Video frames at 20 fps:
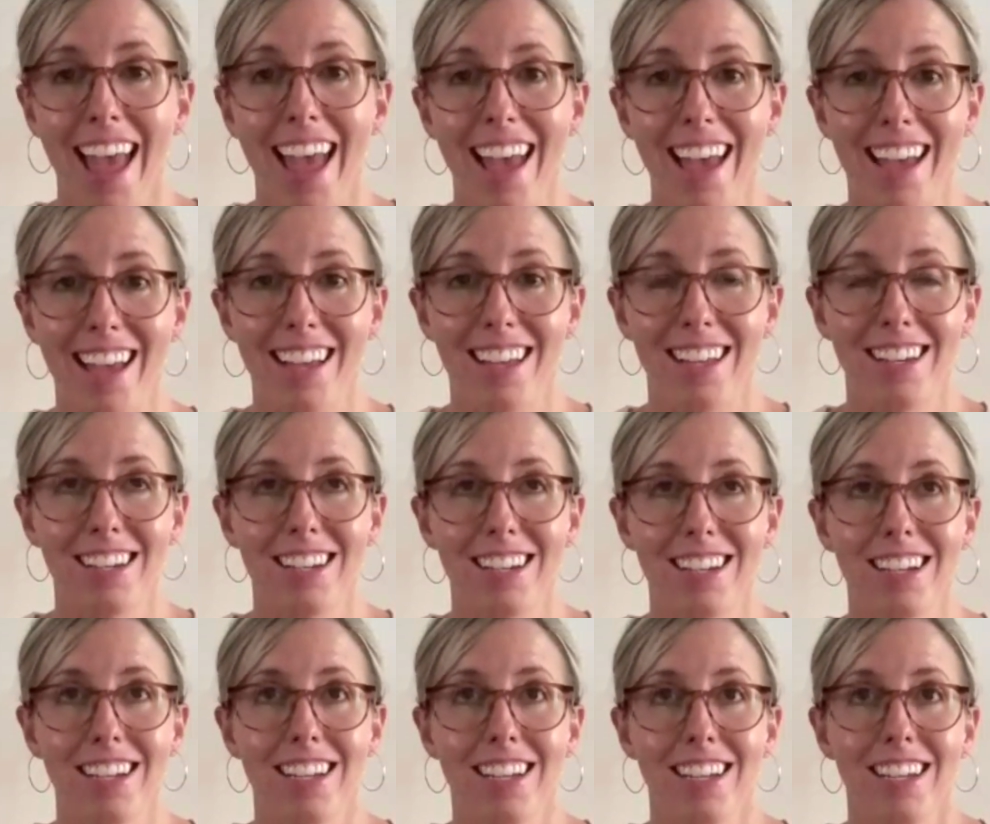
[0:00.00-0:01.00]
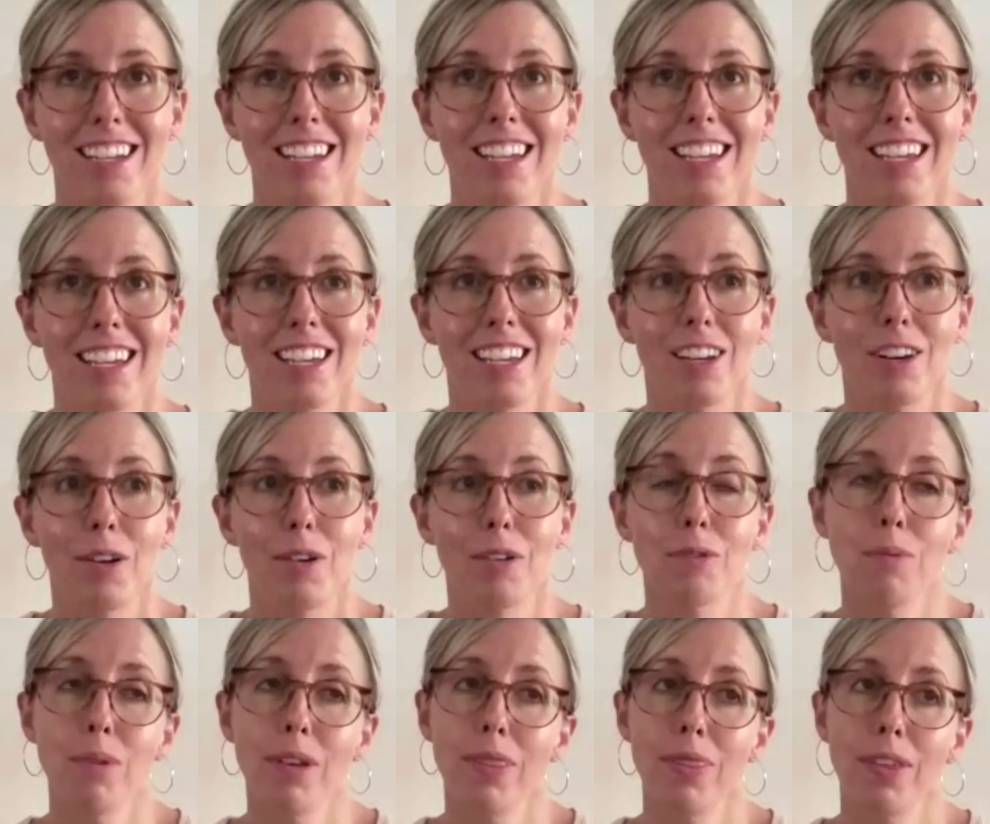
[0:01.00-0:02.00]
And
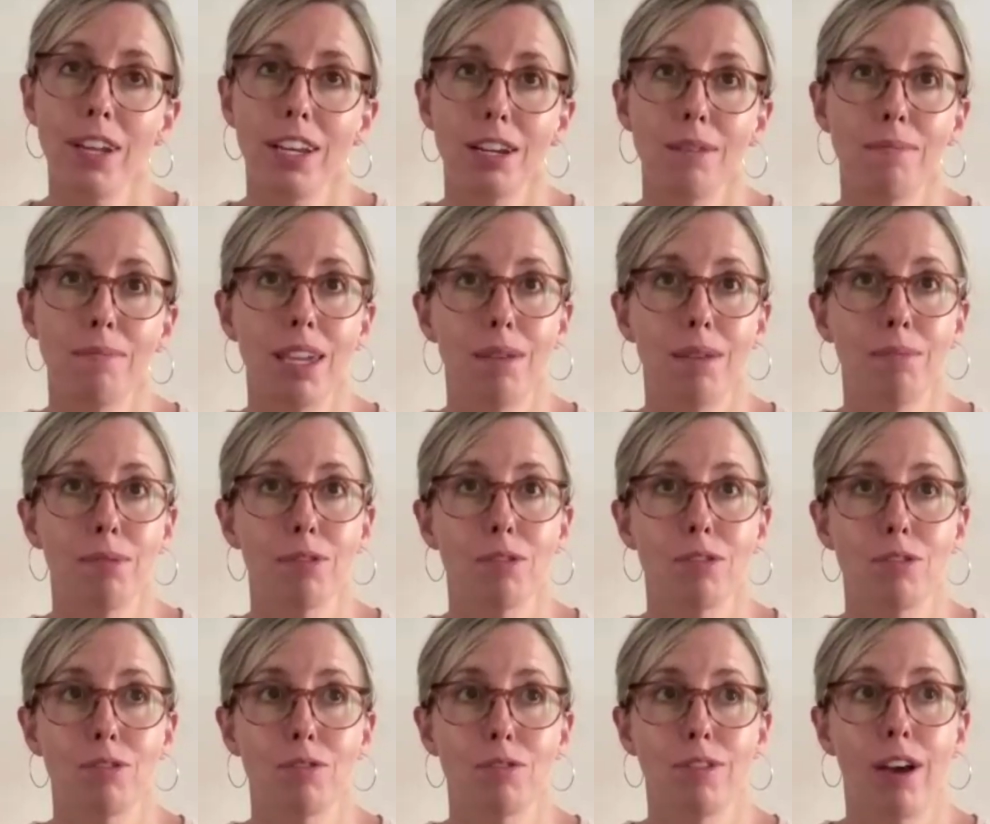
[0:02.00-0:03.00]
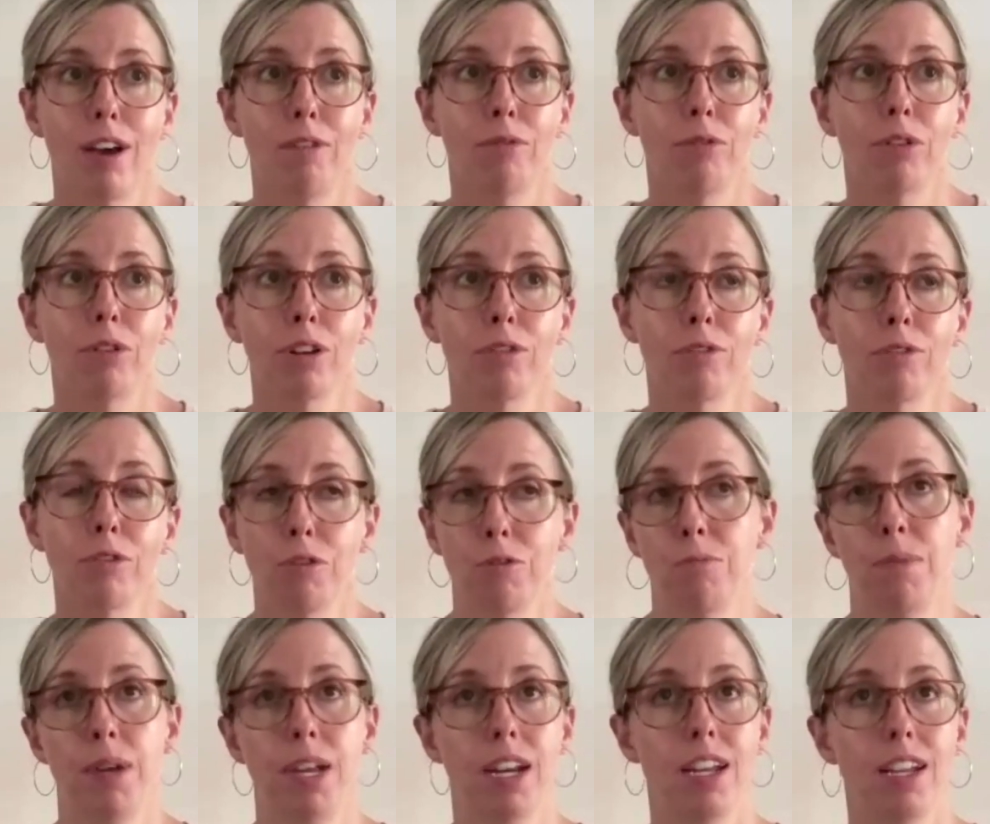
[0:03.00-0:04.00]
it's one thing to be able to do that for a few
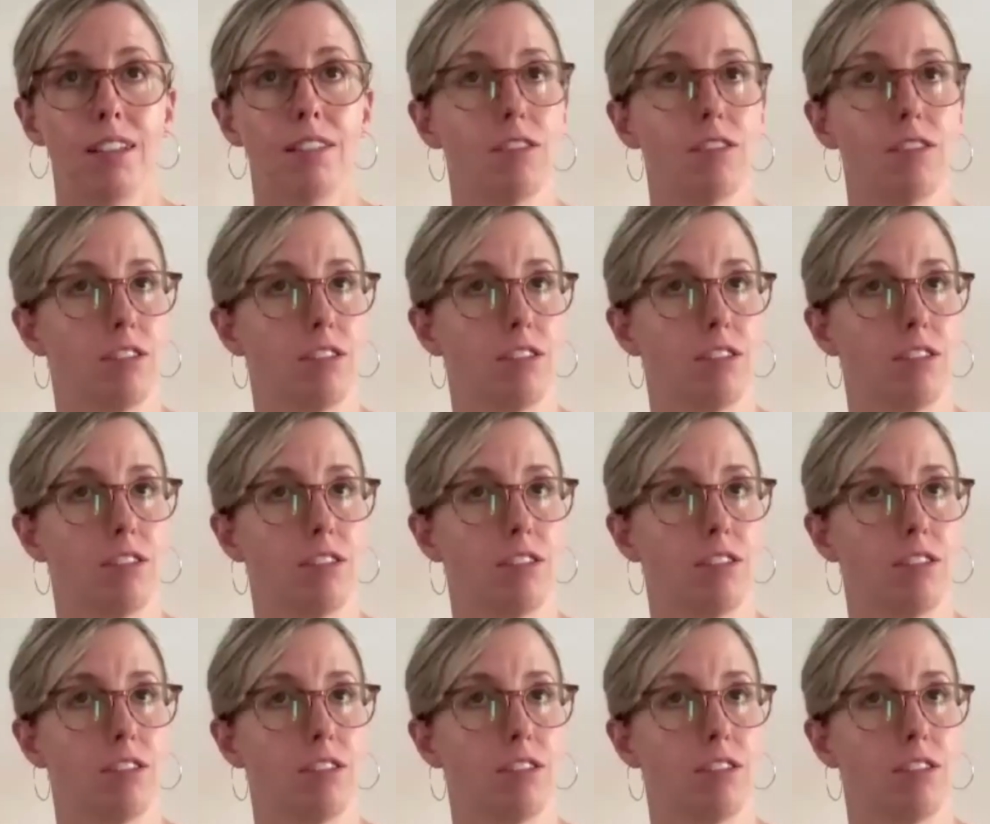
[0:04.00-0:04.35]
minutes.